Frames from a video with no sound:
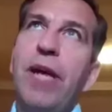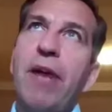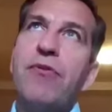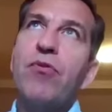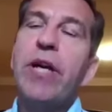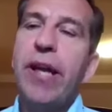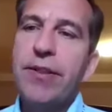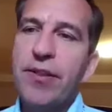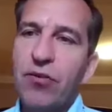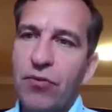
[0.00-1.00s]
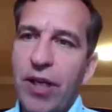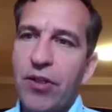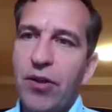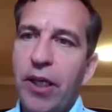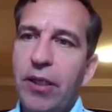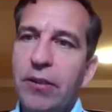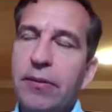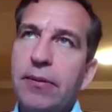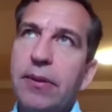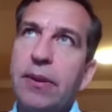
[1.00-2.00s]
we have 28 stores actually
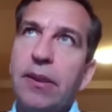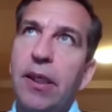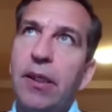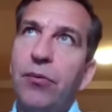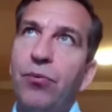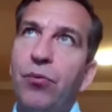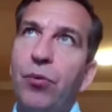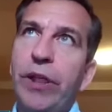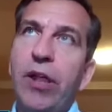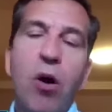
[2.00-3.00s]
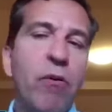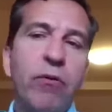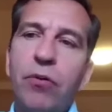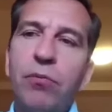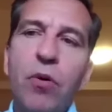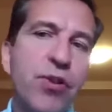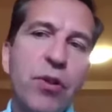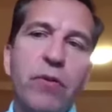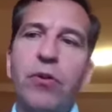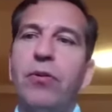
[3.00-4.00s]
and we cover
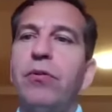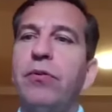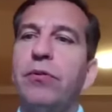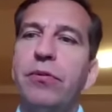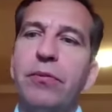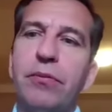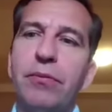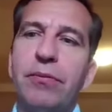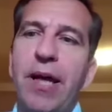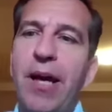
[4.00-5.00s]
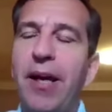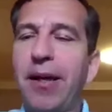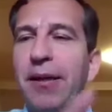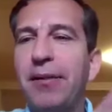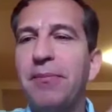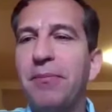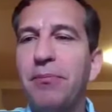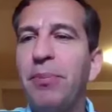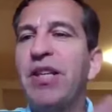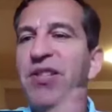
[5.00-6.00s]
most of the the, the
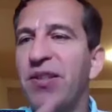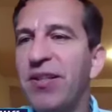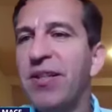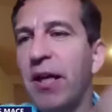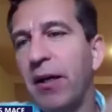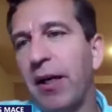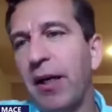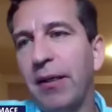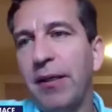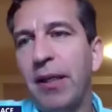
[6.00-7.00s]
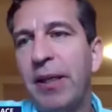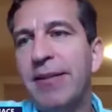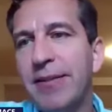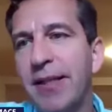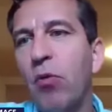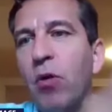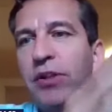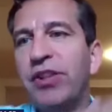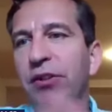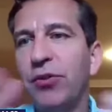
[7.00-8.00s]
big cities i name it tier
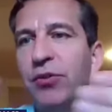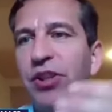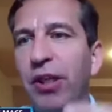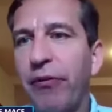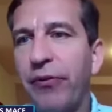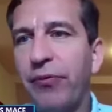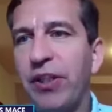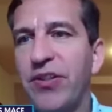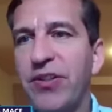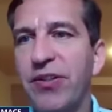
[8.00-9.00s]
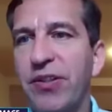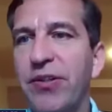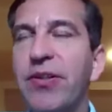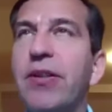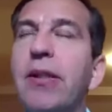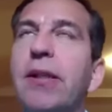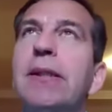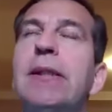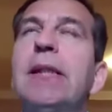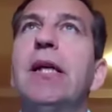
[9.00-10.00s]
1 tier 2 tier 3 cities
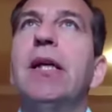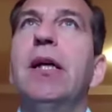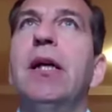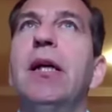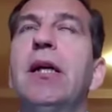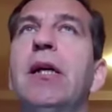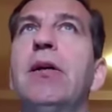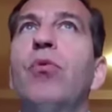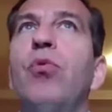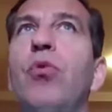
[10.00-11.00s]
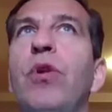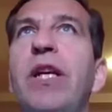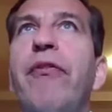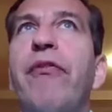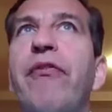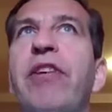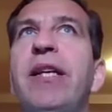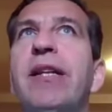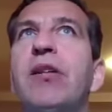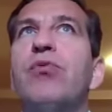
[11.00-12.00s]
okay uh, we
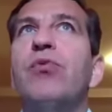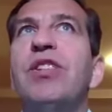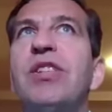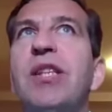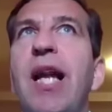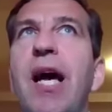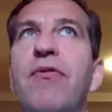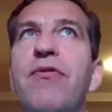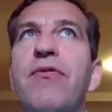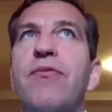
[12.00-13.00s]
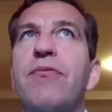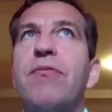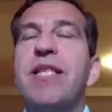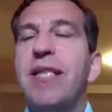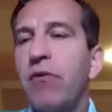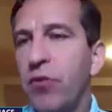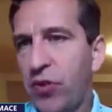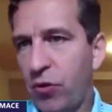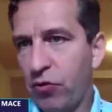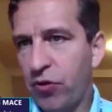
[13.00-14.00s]
think that we still have seven
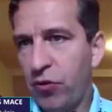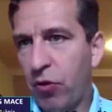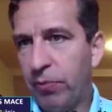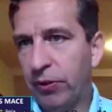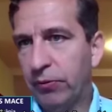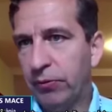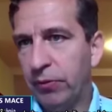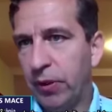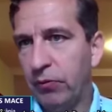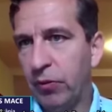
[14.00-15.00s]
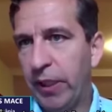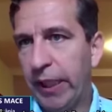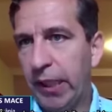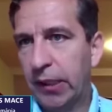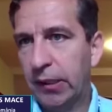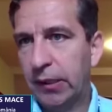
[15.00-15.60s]
stores to open in Romania.